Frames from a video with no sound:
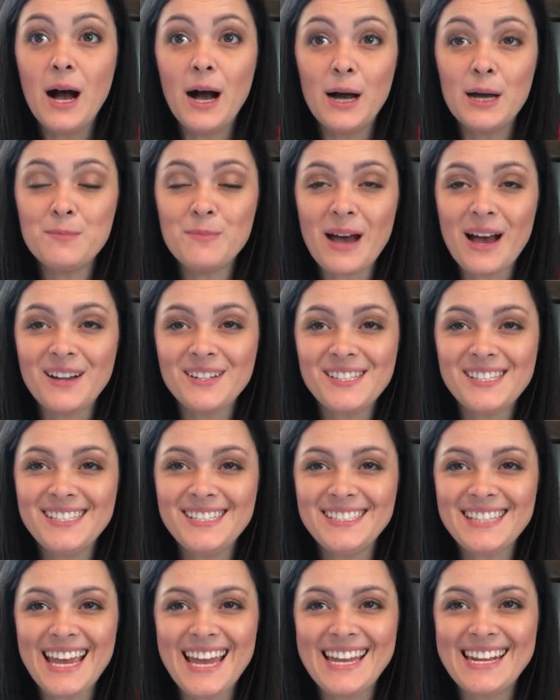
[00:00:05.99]

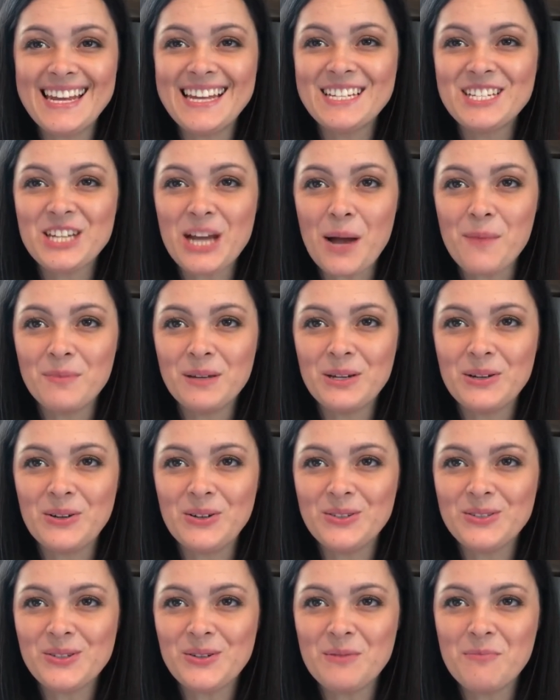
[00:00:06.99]
unboxings and shopping
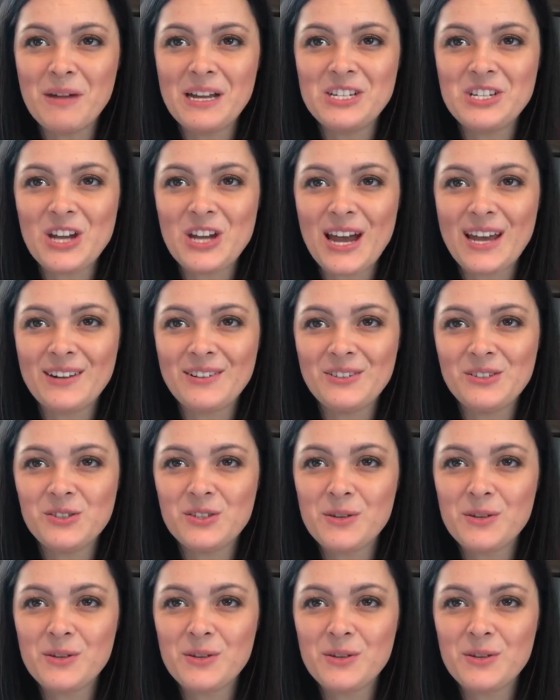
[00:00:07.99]
hauls on my channel.